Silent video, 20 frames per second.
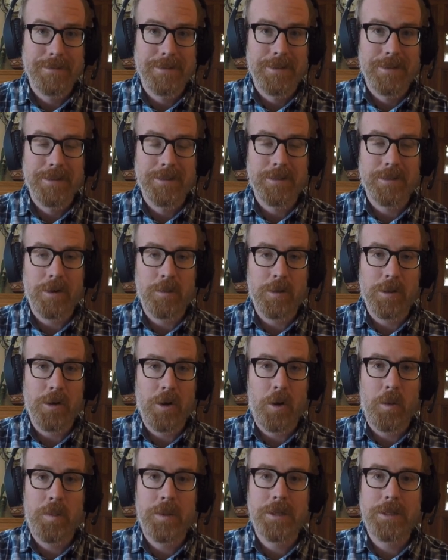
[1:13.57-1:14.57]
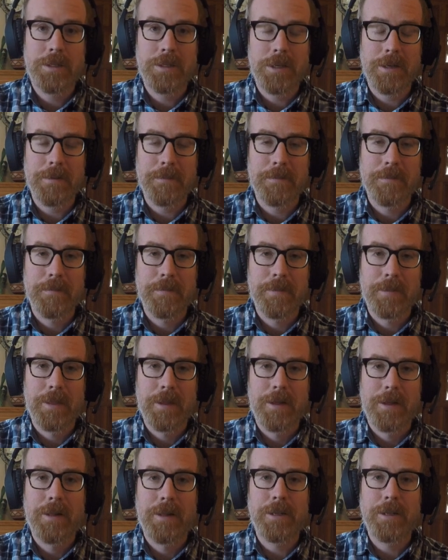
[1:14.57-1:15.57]
Start with the open G.
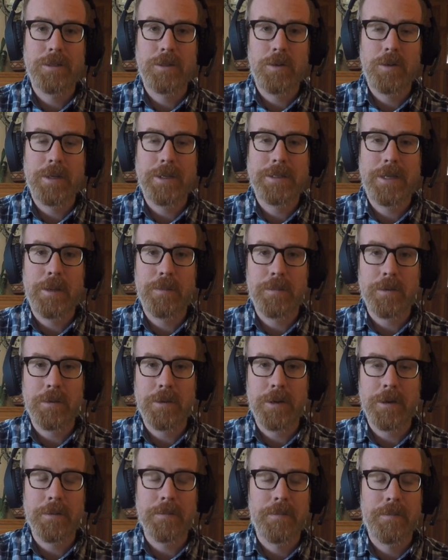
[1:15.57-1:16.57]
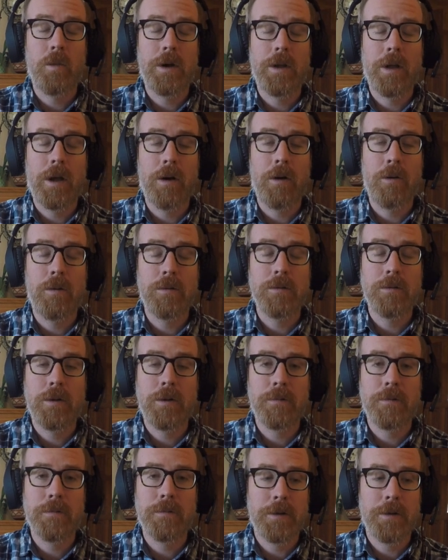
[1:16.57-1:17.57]
Let's do it in tempo here. A whole
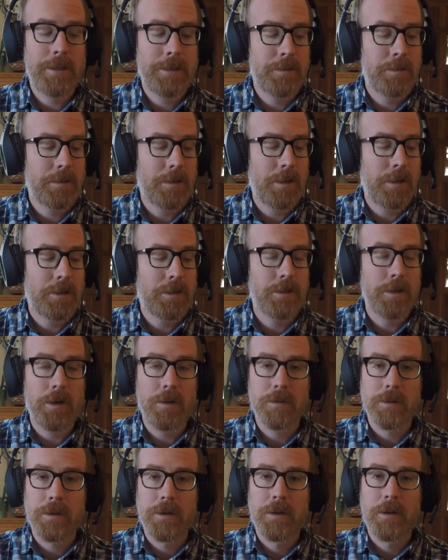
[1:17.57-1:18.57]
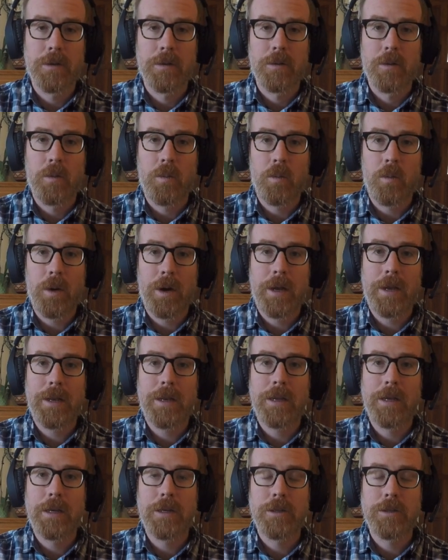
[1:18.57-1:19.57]
note for each, each note.
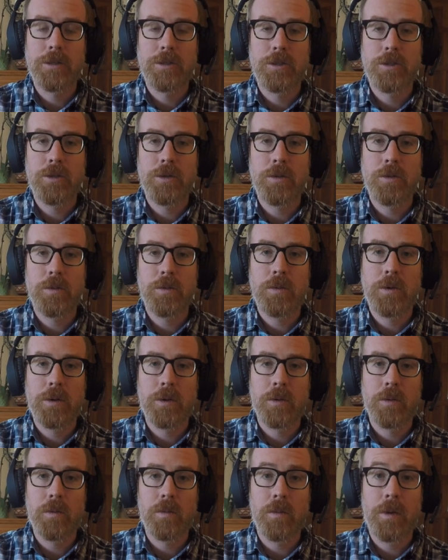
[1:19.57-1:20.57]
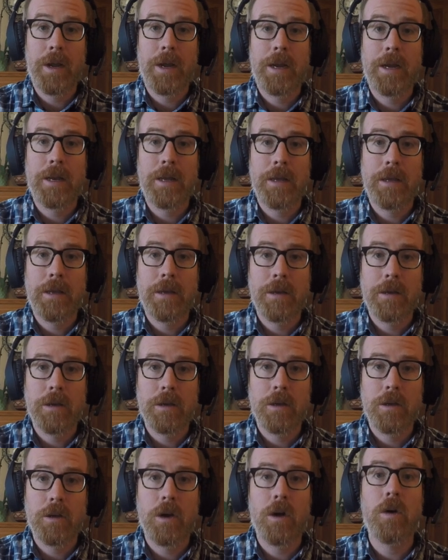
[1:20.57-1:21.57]
One, two, ready,
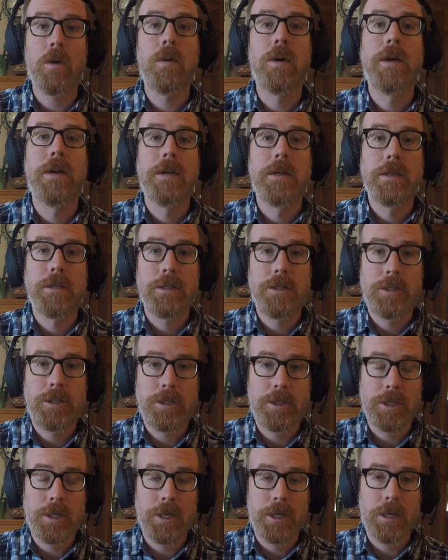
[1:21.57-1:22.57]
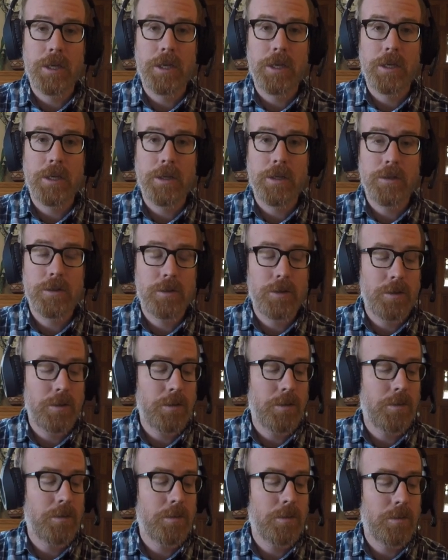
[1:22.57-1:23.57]
go. G,
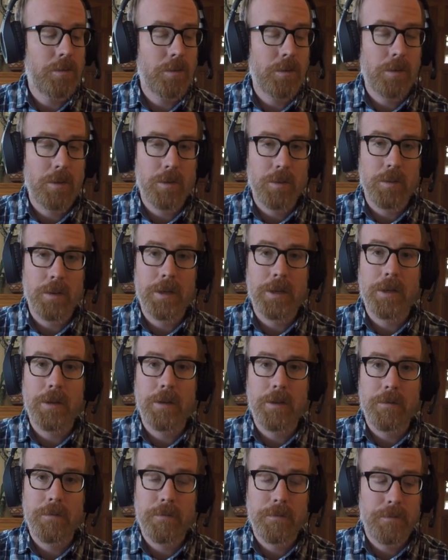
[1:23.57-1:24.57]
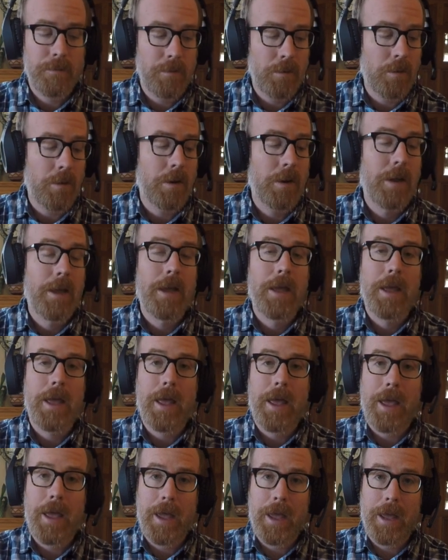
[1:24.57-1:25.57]
two, three, four.
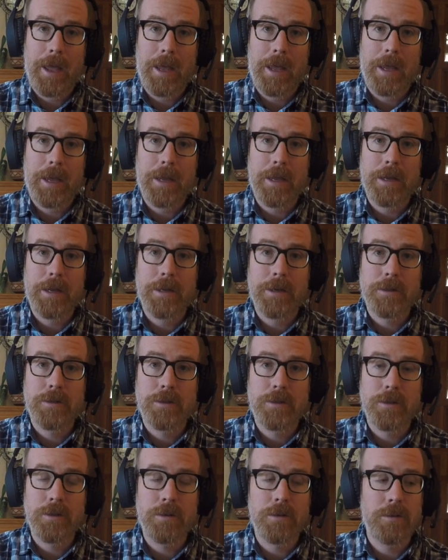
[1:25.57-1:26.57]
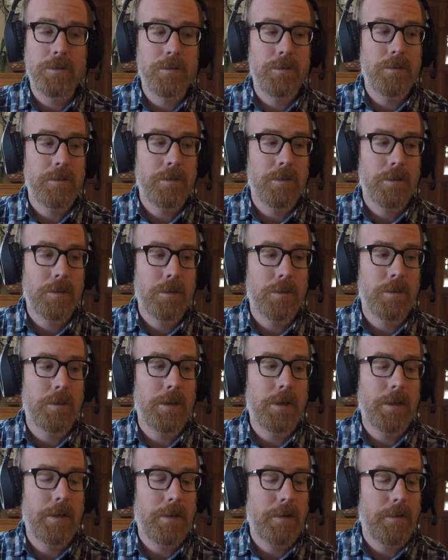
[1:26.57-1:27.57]
A, two,
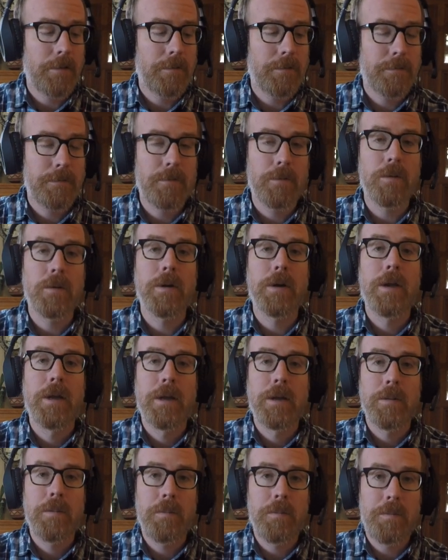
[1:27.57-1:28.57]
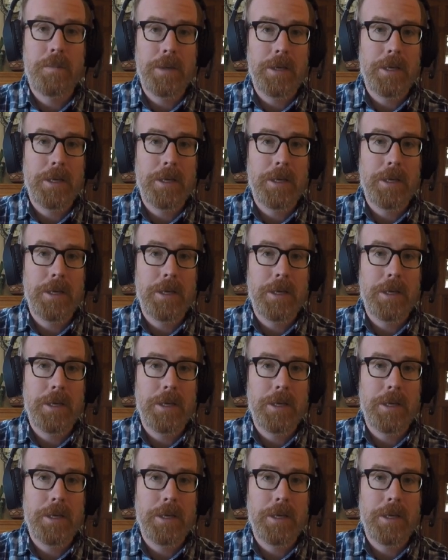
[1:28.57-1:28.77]
three, four. B,